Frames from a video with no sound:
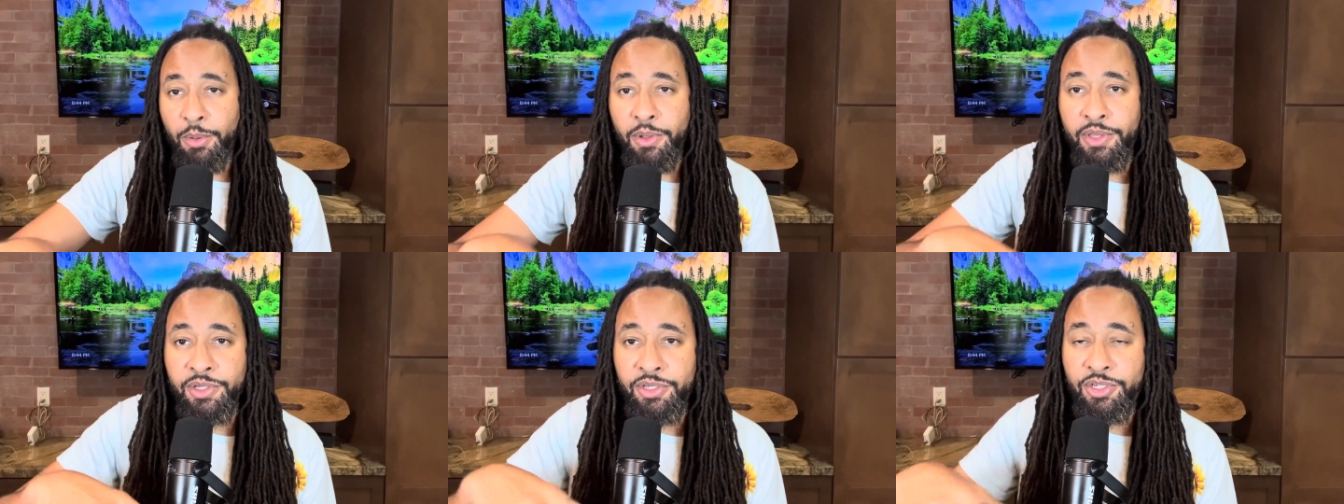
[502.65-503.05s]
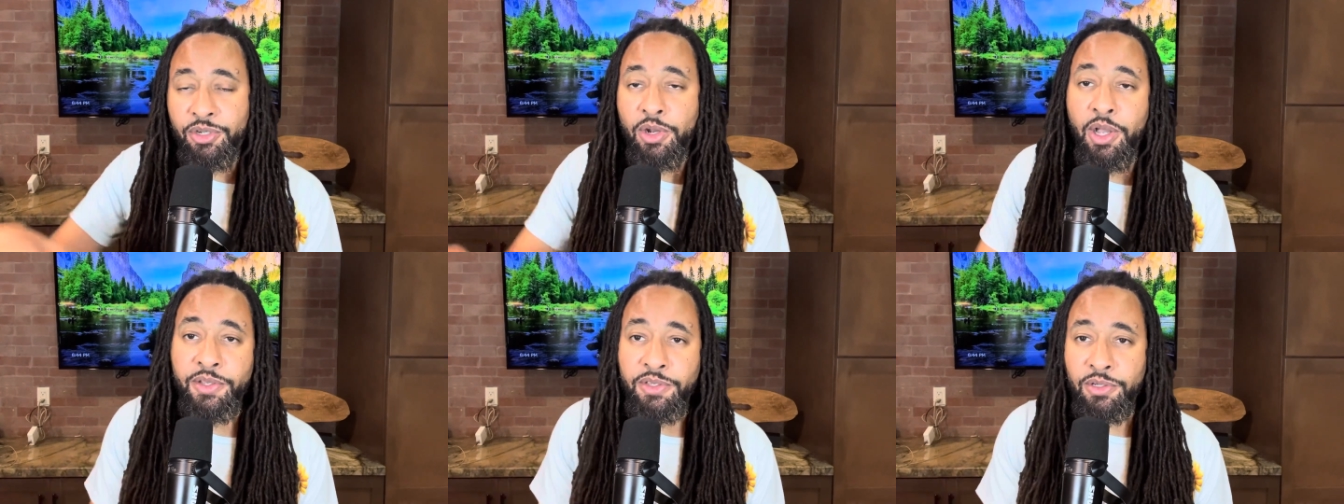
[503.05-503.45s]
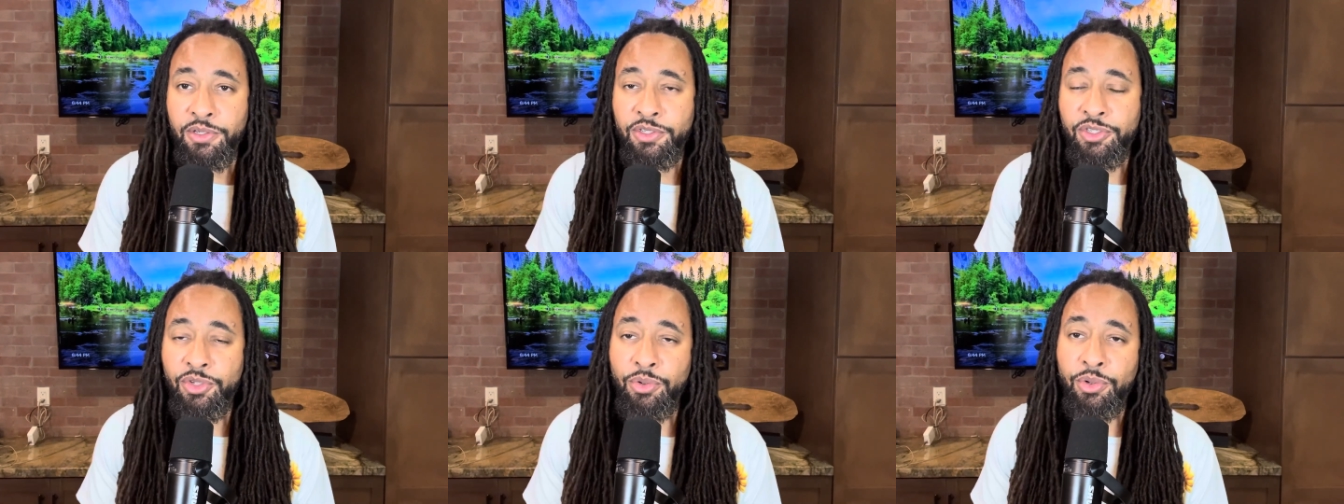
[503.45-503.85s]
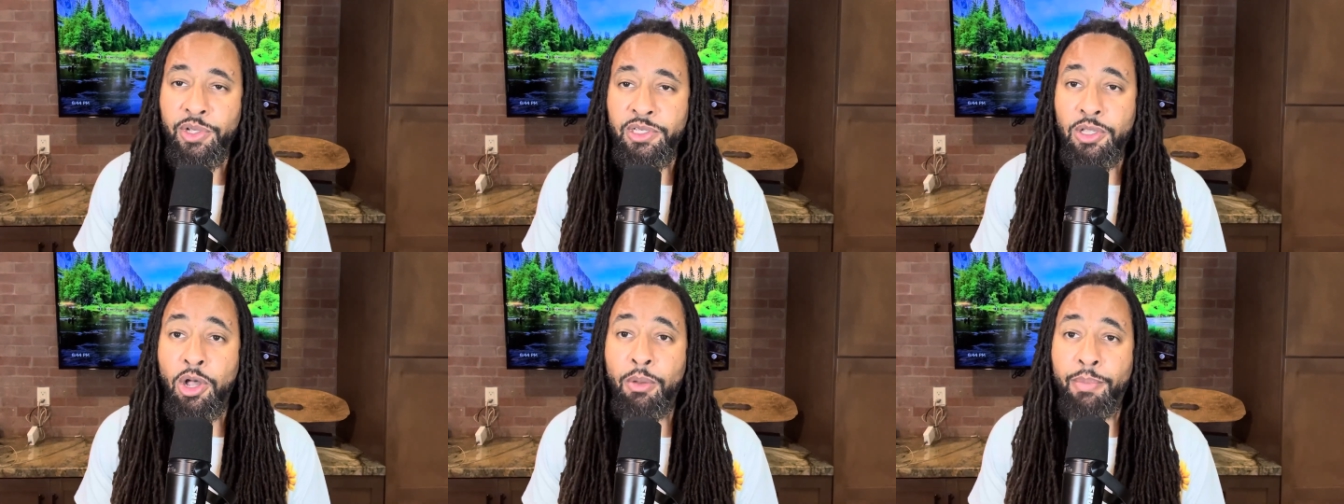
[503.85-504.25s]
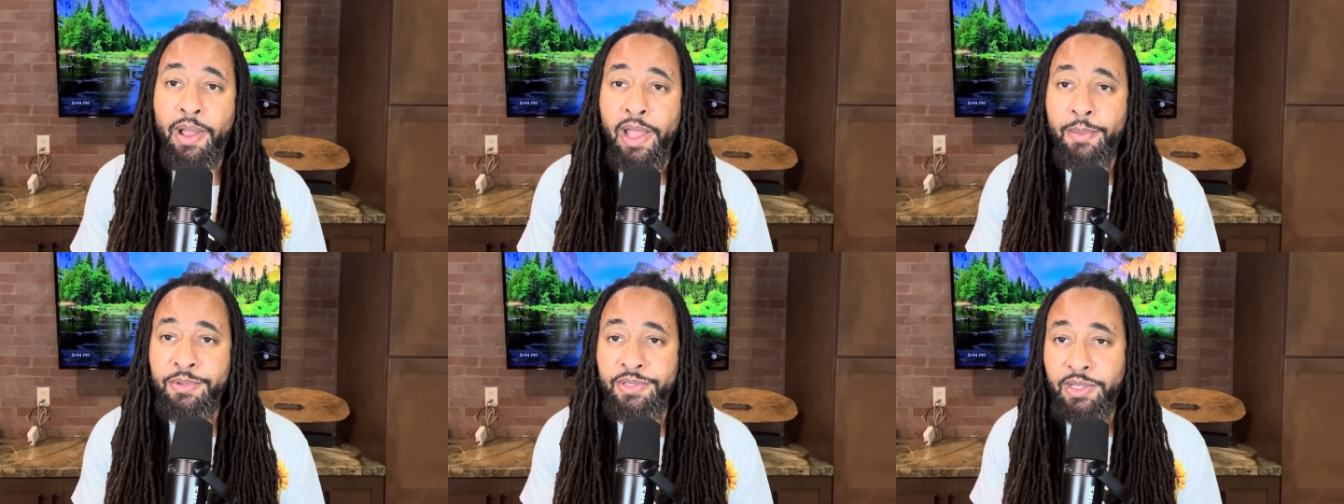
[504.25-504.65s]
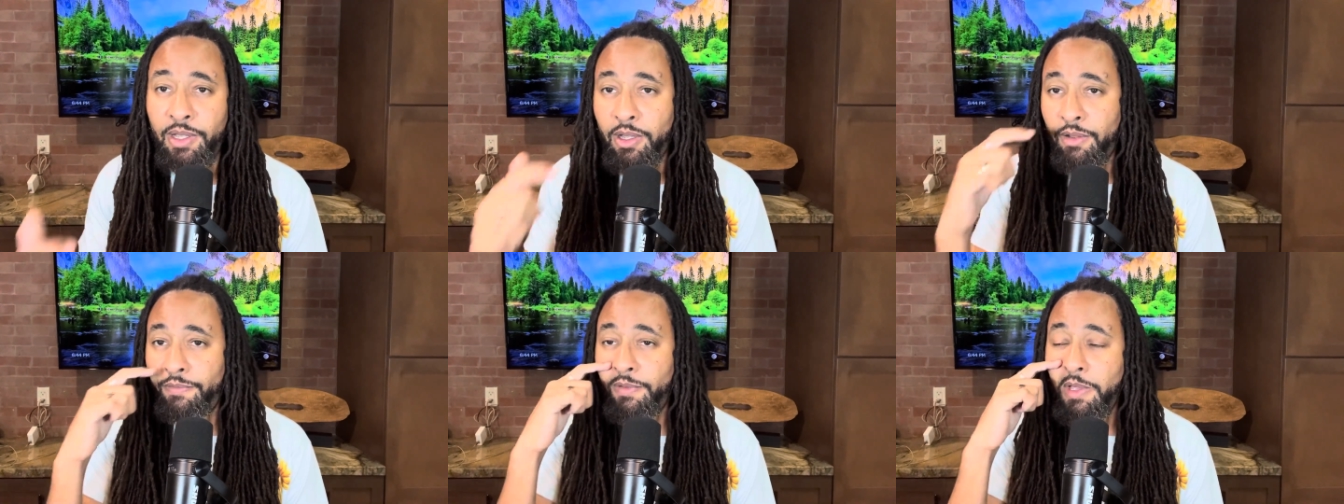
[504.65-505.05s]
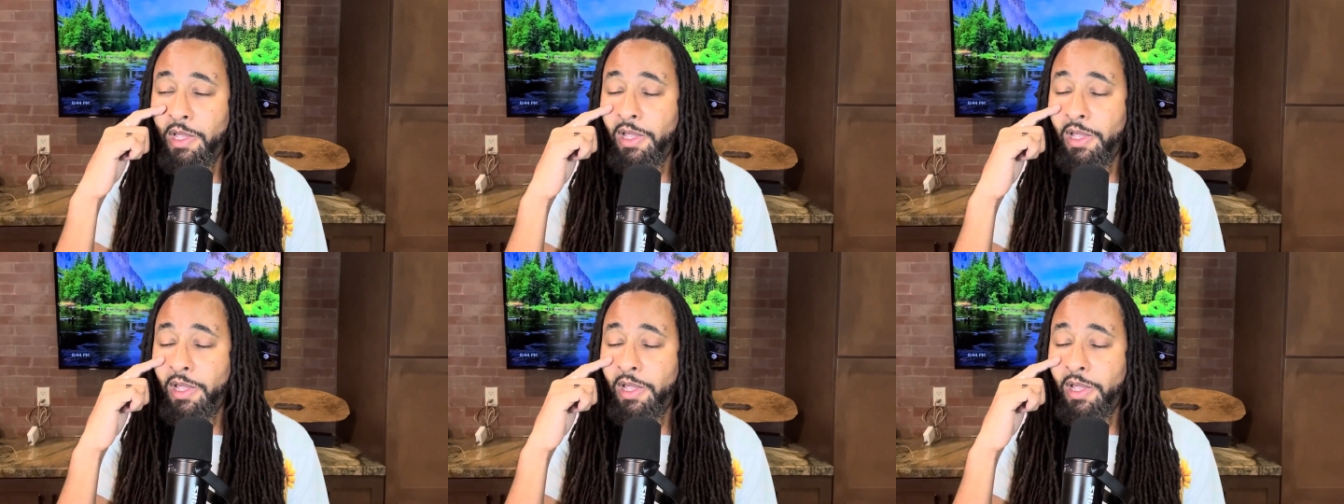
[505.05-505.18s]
with his trucks and his toys all by himself.